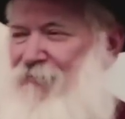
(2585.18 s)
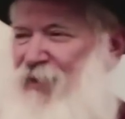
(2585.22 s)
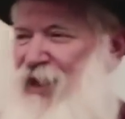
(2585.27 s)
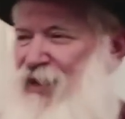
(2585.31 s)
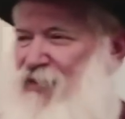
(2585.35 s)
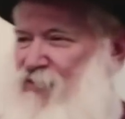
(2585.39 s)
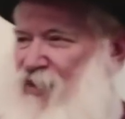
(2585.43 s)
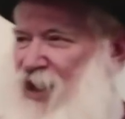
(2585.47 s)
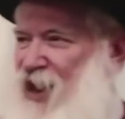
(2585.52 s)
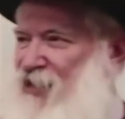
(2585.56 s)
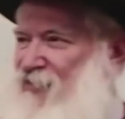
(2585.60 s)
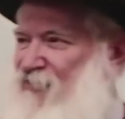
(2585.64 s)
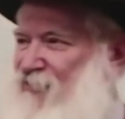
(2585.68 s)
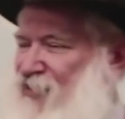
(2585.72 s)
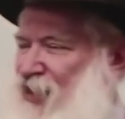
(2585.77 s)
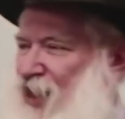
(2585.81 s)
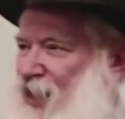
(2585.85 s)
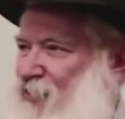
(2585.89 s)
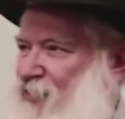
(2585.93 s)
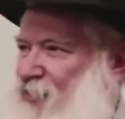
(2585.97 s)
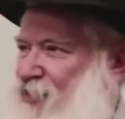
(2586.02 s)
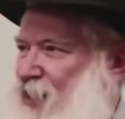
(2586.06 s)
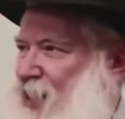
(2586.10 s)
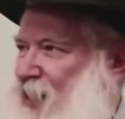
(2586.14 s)
My
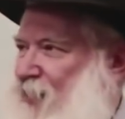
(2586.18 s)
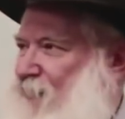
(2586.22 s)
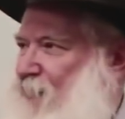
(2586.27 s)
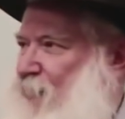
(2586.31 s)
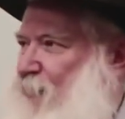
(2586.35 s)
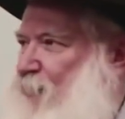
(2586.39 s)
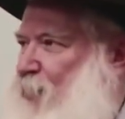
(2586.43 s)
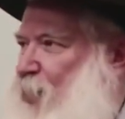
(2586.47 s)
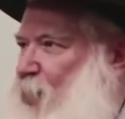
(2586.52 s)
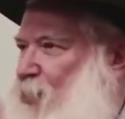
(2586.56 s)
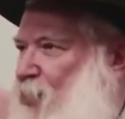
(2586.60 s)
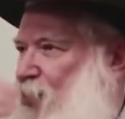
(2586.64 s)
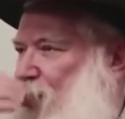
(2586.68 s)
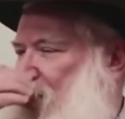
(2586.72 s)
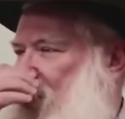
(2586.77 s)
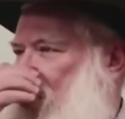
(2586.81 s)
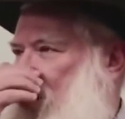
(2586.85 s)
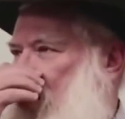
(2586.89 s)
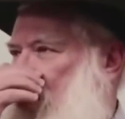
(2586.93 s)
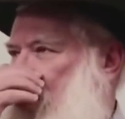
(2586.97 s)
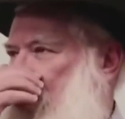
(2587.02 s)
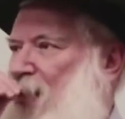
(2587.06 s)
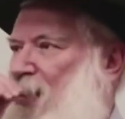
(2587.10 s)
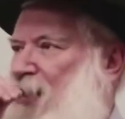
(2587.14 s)
grandfather came from
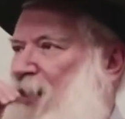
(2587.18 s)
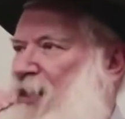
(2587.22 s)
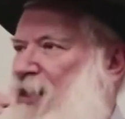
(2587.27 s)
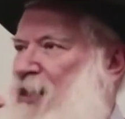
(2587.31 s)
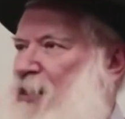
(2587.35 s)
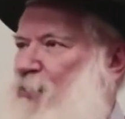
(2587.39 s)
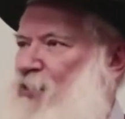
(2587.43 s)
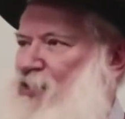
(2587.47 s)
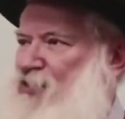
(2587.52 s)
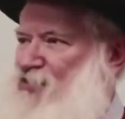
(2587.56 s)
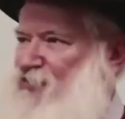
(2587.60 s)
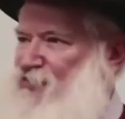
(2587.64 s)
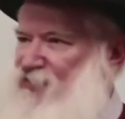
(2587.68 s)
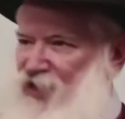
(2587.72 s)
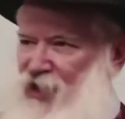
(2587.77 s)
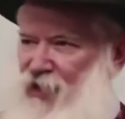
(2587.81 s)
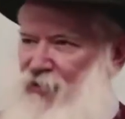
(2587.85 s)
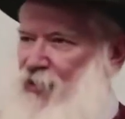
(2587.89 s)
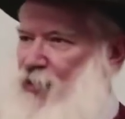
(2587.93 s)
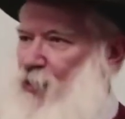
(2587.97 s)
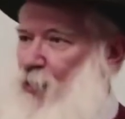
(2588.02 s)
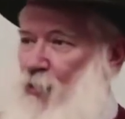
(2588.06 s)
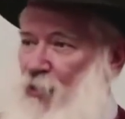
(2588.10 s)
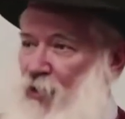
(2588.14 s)
Poland. He was
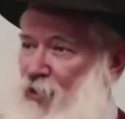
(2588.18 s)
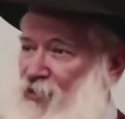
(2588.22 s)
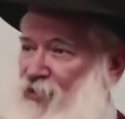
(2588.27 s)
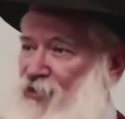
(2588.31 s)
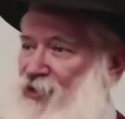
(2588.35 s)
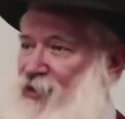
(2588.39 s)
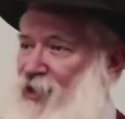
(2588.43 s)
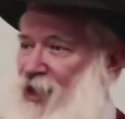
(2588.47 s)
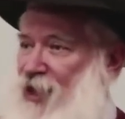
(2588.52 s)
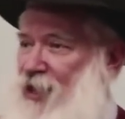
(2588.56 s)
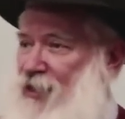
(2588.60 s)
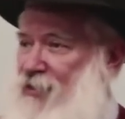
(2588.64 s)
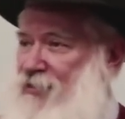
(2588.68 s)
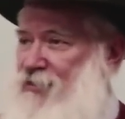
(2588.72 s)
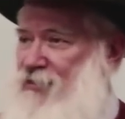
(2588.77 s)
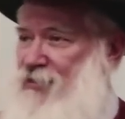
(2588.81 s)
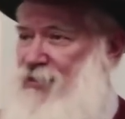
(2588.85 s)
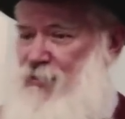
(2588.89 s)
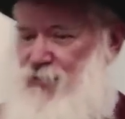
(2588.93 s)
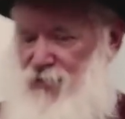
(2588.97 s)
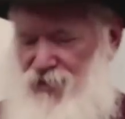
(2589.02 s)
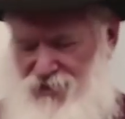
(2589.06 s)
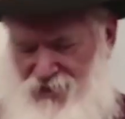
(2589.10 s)
very orthodox, he